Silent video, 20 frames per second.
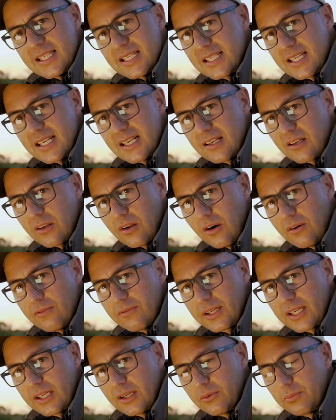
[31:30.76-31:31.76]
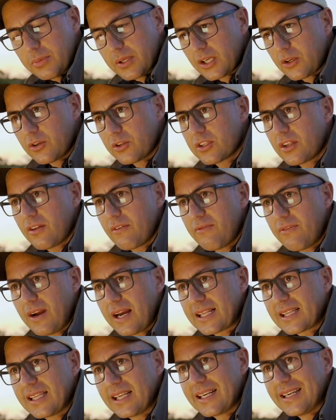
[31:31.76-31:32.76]
is a little overkill because of the
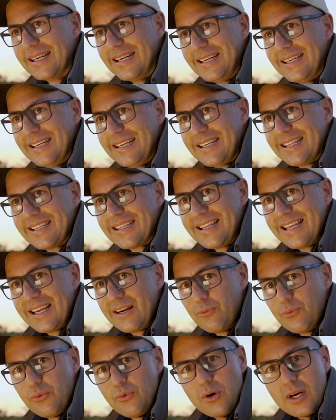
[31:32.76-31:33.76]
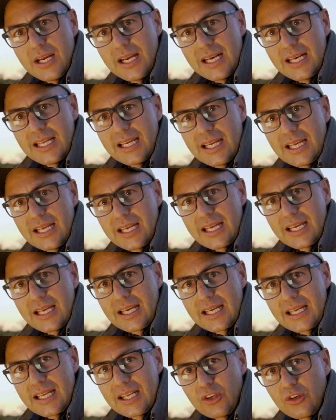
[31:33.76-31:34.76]
fact that
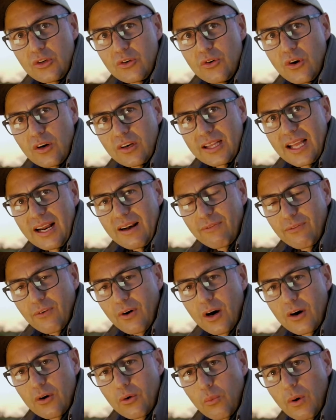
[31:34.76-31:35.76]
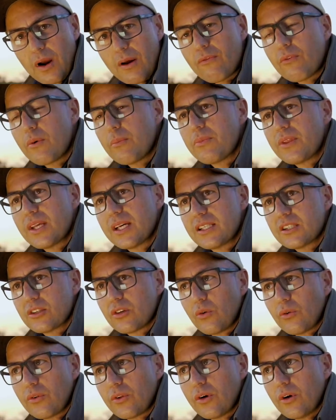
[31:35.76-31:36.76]
you're not that far away from things,
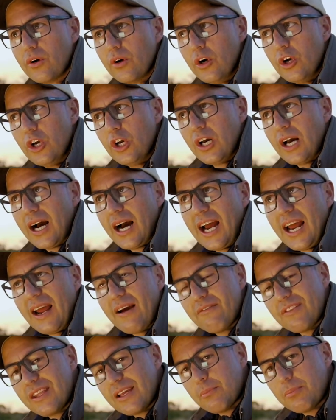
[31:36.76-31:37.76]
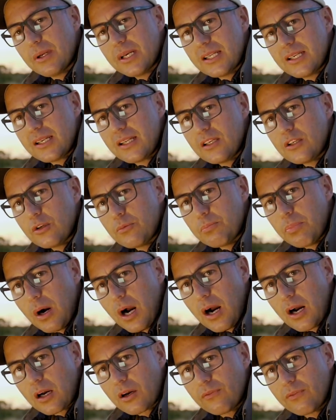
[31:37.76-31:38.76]
although I have the ability to
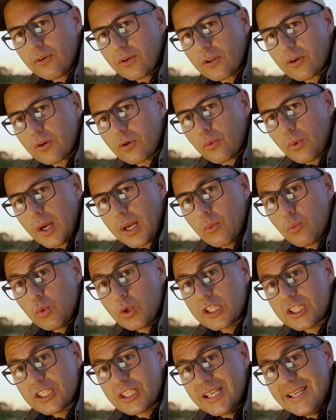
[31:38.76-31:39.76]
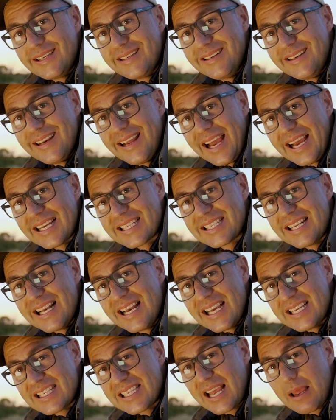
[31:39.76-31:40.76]
park further away, which has
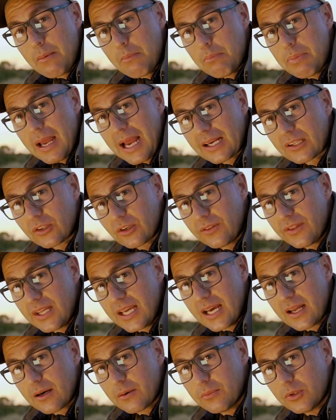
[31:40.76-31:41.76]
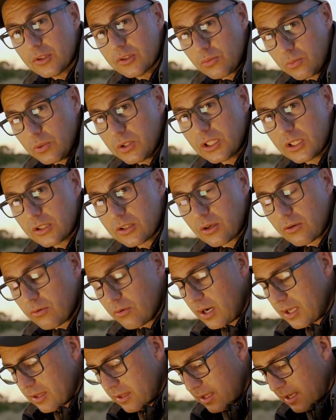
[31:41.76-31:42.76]
less impact on the animals, which is a
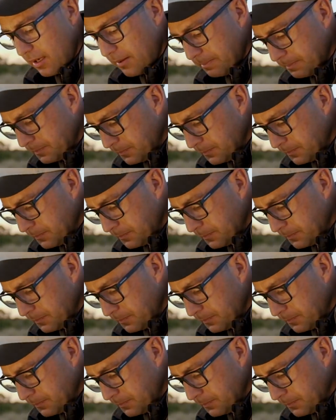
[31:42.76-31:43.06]
great thing.